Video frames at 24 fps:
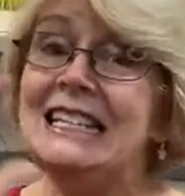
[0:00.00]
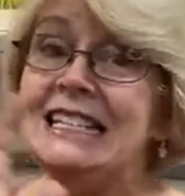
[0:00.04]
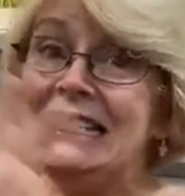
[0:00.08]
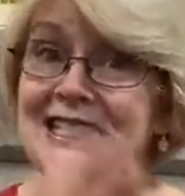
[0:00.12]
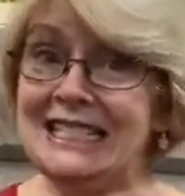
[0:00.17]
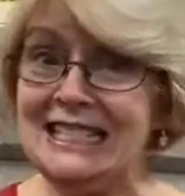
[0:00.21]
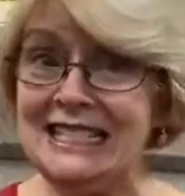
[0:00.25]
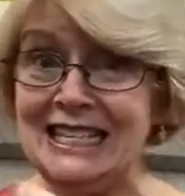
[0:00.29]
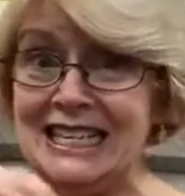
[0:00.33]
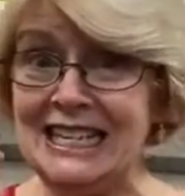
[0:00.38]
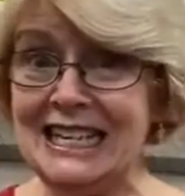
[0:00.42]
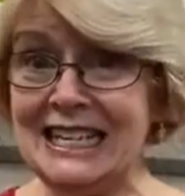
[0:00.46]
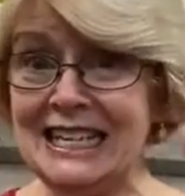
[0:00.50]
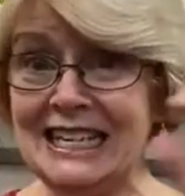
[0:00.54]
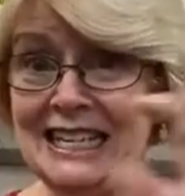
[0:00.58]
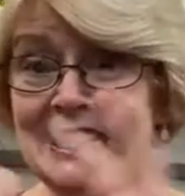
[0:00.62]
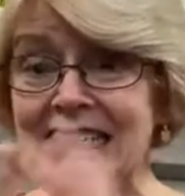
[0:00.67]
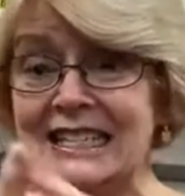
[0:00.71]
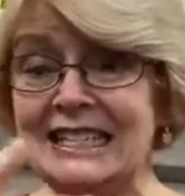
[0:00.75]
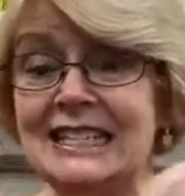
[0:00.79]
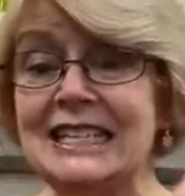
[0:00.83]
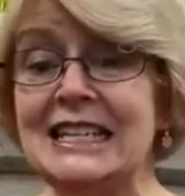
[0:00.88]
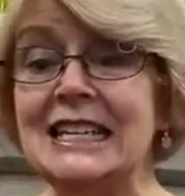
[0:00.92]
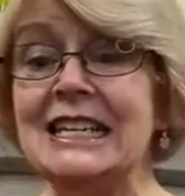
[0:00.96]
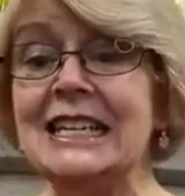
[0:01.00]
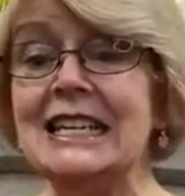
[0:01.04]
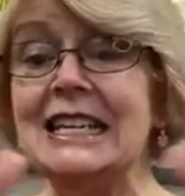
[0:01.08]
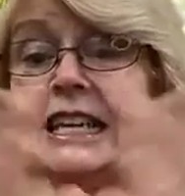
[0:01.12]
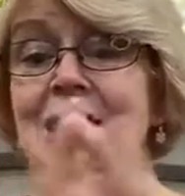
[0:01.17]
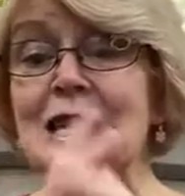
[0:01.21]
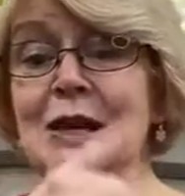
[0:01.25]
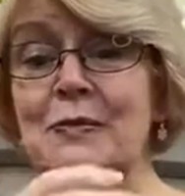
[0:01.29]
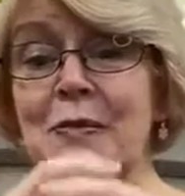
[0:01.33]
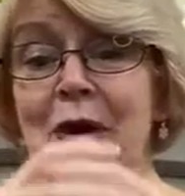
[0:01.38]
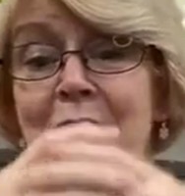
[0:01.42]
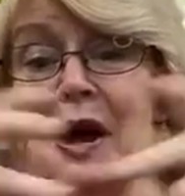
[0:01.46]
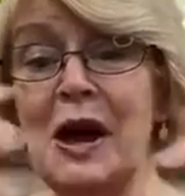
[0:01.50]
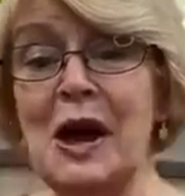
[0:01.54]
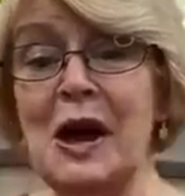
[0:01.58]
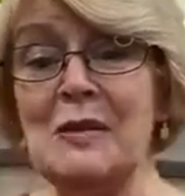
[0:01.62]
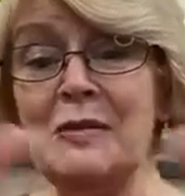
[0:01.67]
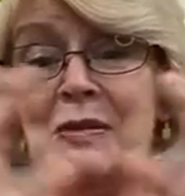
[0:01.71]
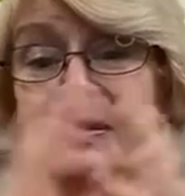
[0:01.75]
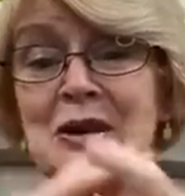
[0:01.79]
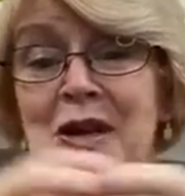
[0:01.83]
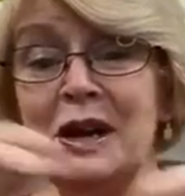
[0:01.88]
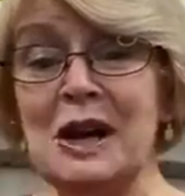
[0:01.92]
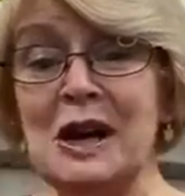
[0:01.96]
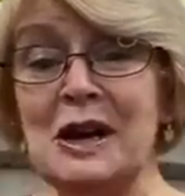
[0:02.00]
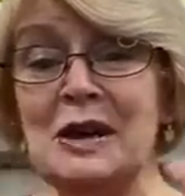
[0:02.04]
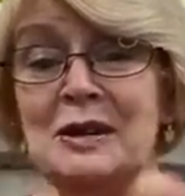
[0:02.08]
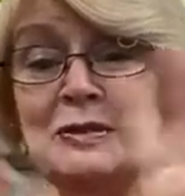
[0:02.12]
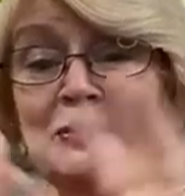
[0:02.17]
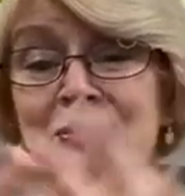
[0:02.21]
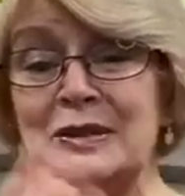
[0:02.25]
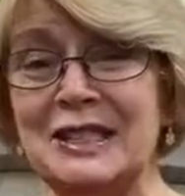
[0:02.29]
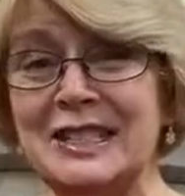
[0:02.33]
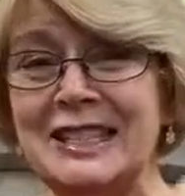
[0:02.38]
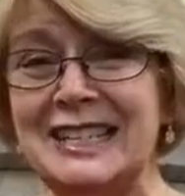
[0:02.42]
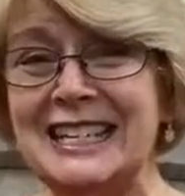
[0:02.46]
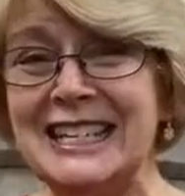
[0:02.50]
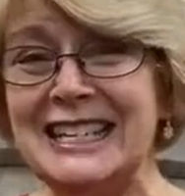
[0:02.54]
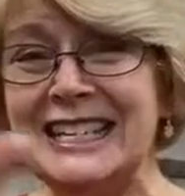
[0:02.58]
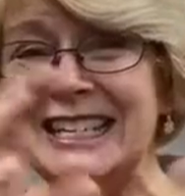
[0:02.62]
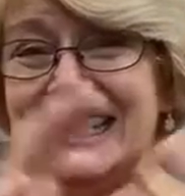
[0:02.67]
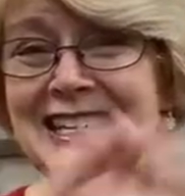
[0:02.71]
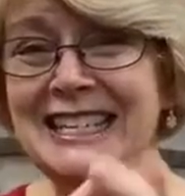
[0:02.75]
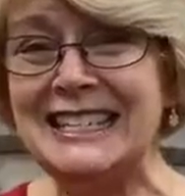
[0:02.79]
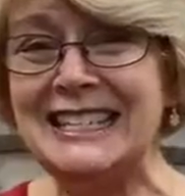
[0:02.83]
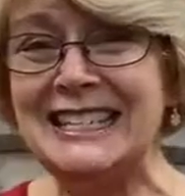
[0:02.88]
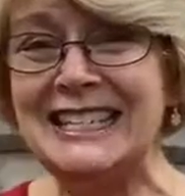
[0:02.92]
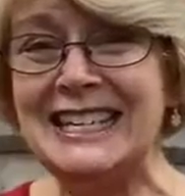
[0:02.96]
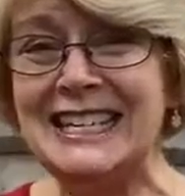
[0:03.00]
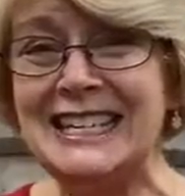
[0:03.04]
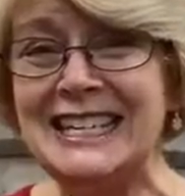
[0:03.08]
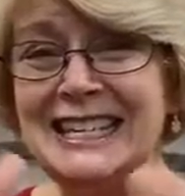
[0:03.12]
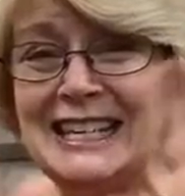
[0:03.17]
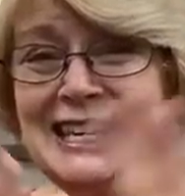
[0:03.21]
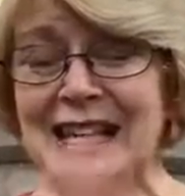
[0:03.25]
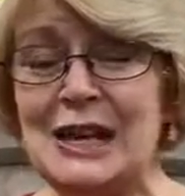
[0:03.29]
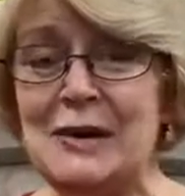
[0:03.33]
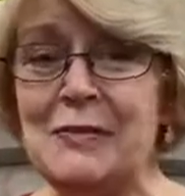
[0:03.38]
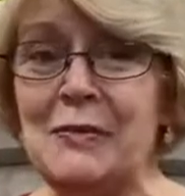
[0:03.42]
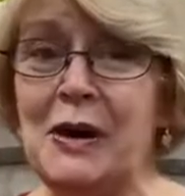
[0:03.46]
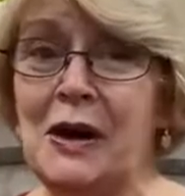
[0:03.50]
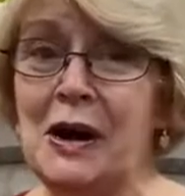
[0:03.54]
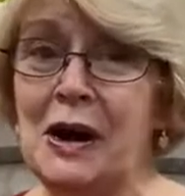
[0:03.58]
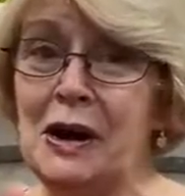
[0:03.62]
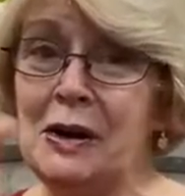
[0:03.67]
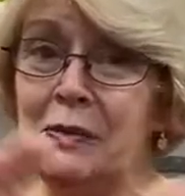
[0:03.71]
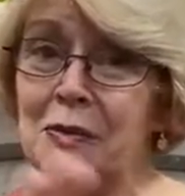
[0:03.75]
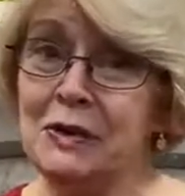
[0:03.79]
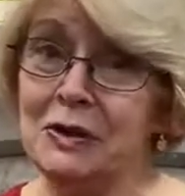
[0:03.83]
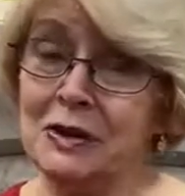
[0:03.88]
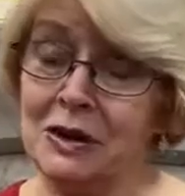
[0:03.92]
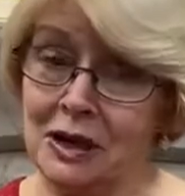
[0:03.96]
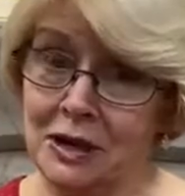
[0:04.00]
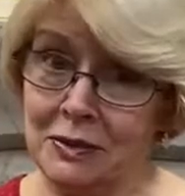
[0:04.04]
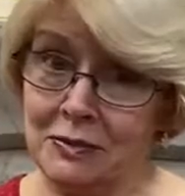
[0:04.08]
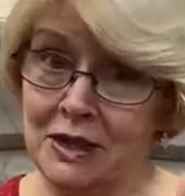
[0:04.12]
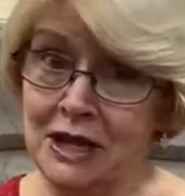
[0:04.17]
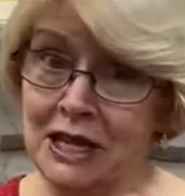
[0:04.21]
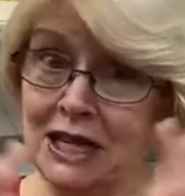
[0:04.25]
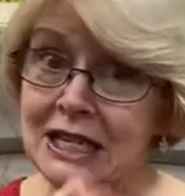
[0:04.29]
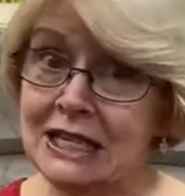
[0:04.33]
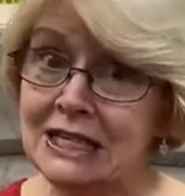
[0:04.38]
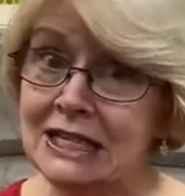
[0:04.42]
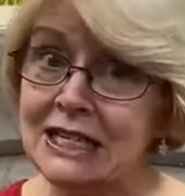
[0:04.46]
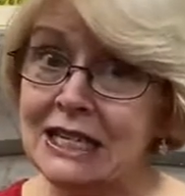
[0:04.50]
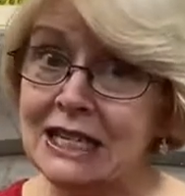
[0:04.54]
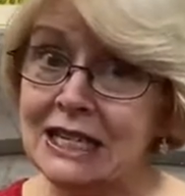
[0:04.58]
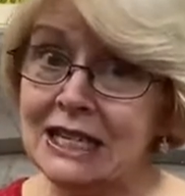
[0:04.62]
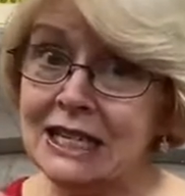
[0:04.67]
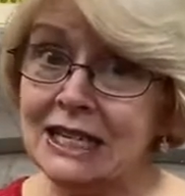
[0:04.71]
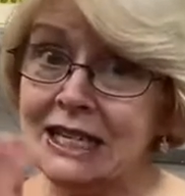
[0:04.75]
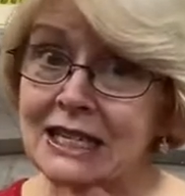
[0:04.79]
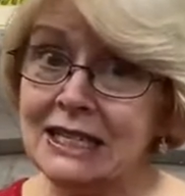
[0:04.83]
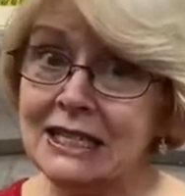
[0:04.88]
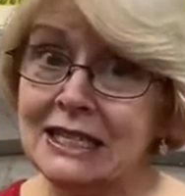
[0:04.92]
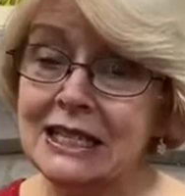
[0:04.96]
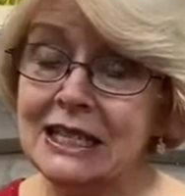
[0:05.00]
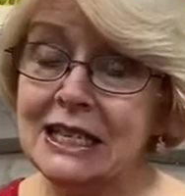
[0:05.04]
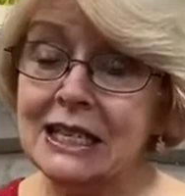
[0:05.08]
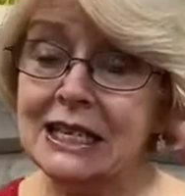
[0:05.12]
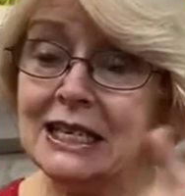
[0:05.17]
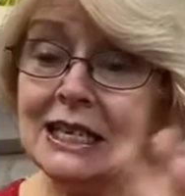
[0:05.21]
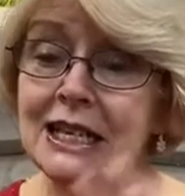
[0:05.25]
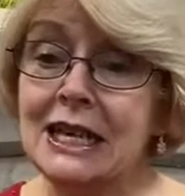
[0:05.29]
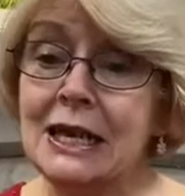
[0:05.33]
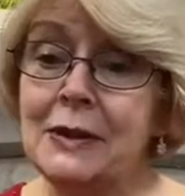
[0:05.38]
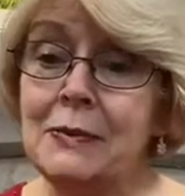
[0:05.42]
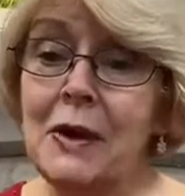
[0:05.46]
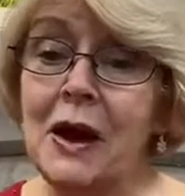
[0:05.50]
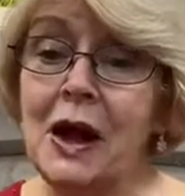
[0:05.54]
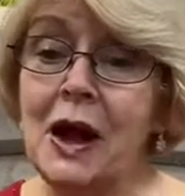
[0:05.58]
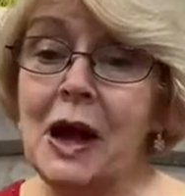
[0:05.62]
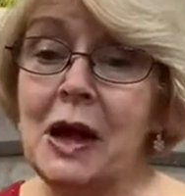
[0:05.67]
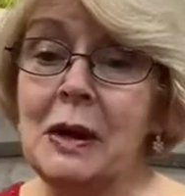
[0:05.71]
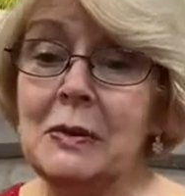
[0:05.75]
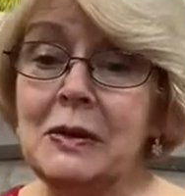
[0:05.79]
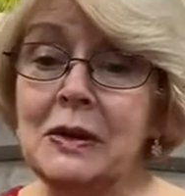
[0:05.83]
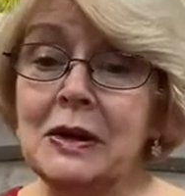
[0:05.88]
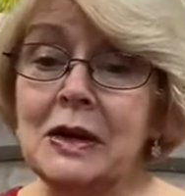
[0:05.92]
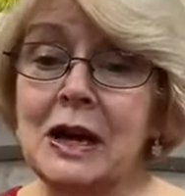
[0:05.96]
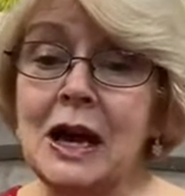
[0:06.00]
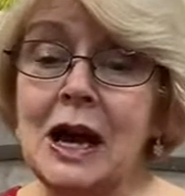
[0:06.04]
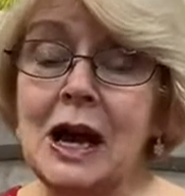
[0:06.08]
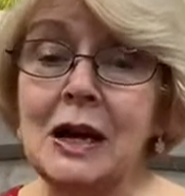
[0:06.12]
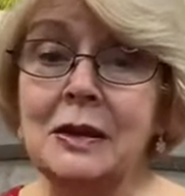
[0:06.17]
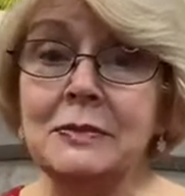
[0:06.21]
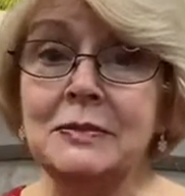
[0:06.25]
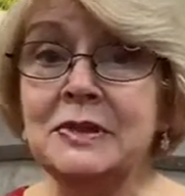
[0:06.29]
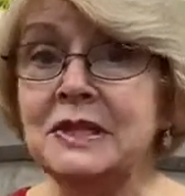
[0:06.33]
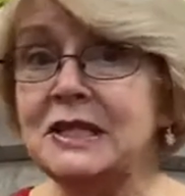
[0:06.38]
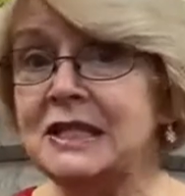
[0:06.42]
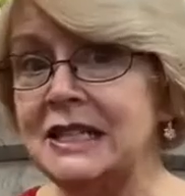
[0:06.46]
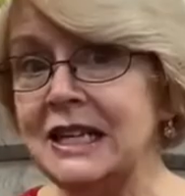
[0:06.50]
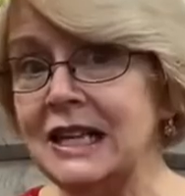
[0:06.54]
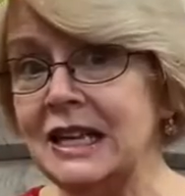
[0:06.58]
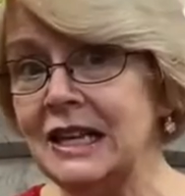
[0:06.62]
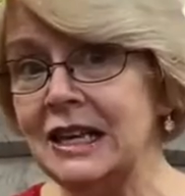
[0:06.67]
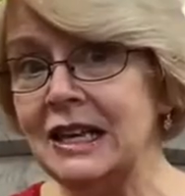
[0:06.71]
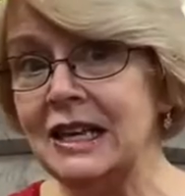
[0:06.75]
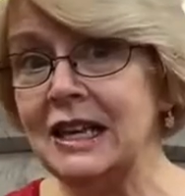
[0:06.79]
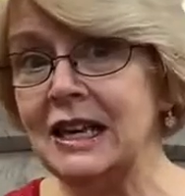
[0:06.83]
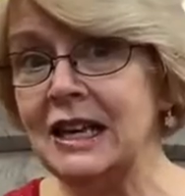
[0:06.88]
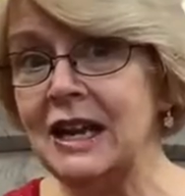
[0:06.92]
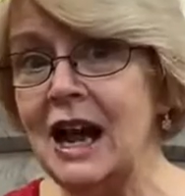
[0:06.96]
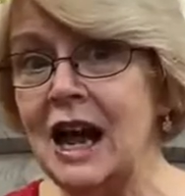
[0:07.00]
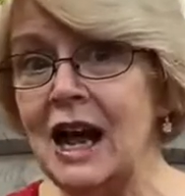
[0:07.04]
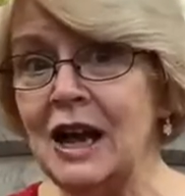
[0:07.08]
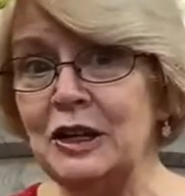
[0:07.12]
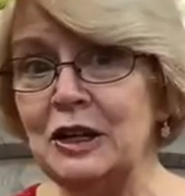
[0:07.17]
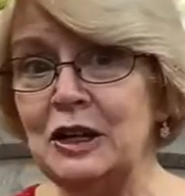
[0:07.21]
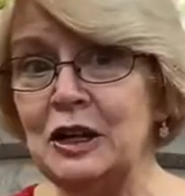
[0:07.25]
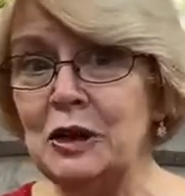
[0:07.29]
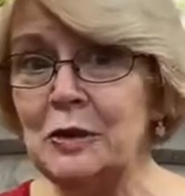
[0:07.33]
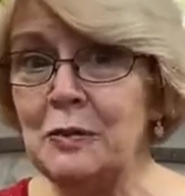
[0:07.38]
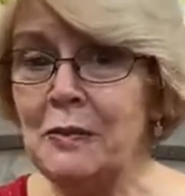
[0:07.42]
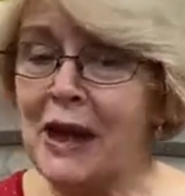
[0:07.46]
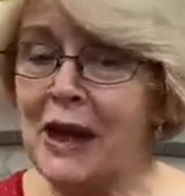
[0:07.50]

Sticky, sticky bubble gum, sticky, sticky bubble gum, sticky, sticky bubble gum, stick it on your